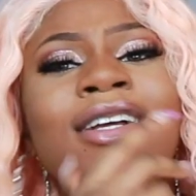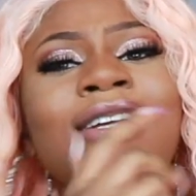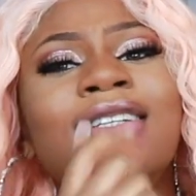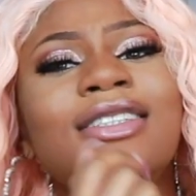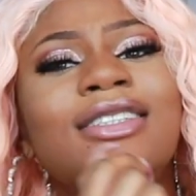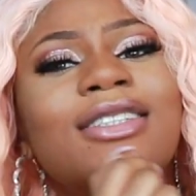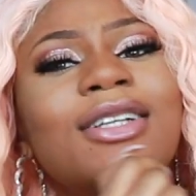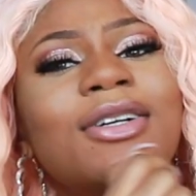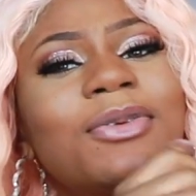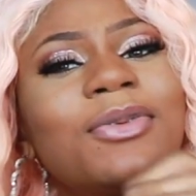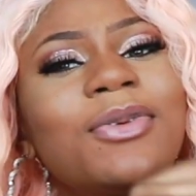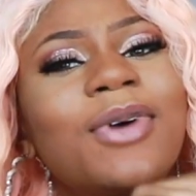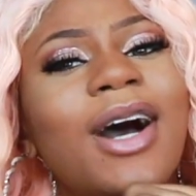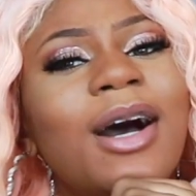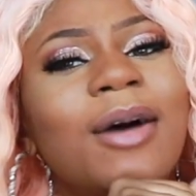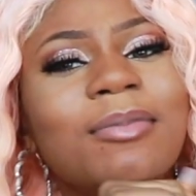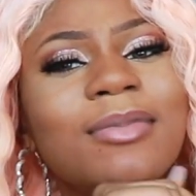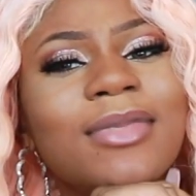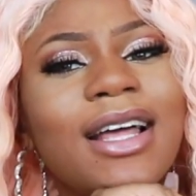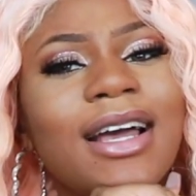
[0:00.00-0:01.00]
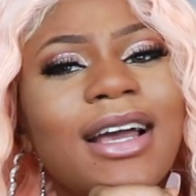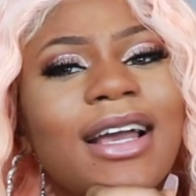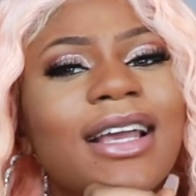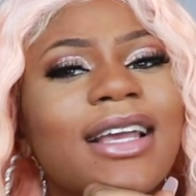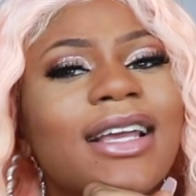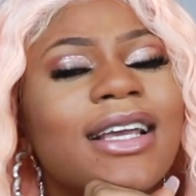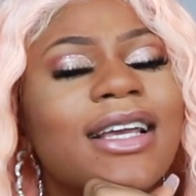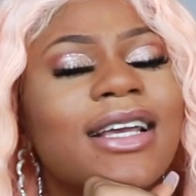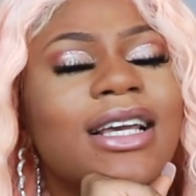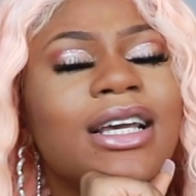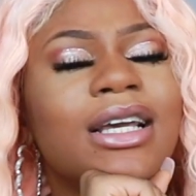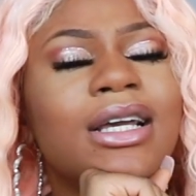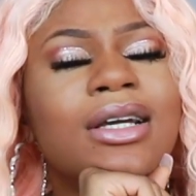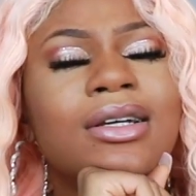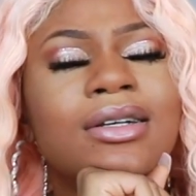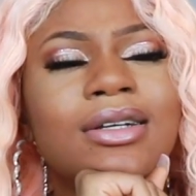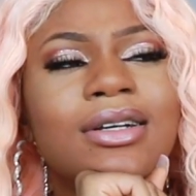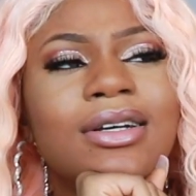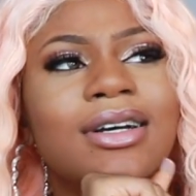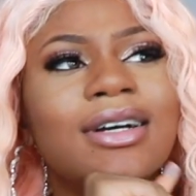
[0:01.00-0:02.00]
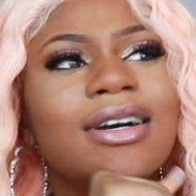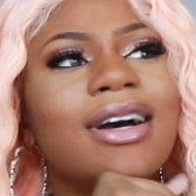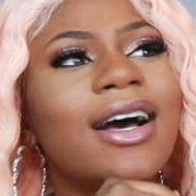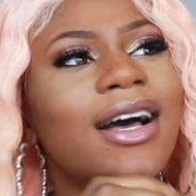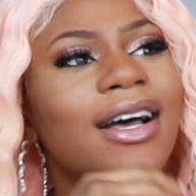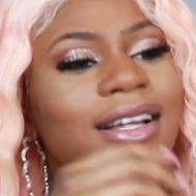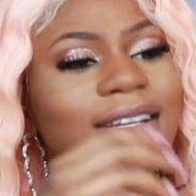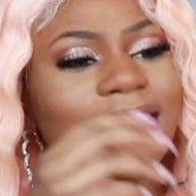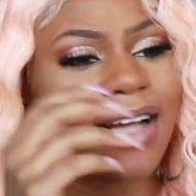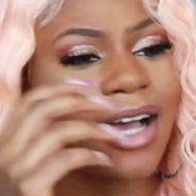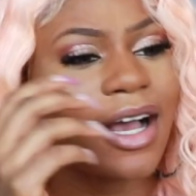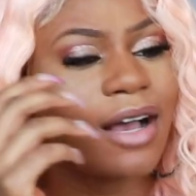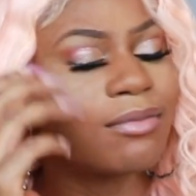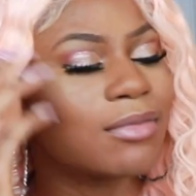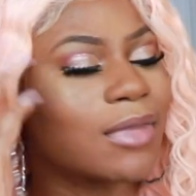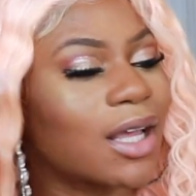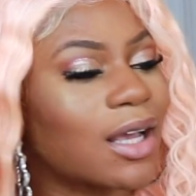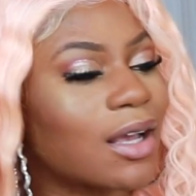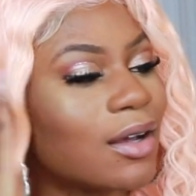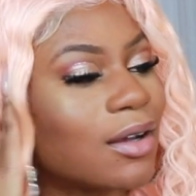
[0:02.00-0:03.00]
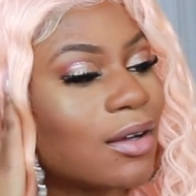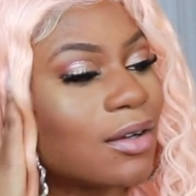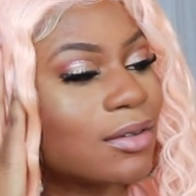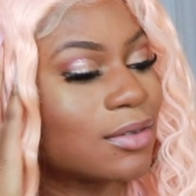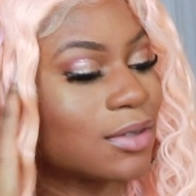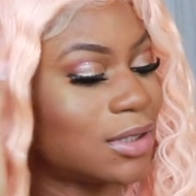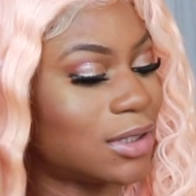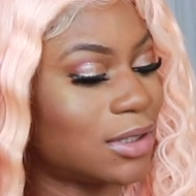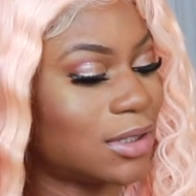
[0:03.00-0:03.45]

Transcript: so I'm like, I'm like, oh,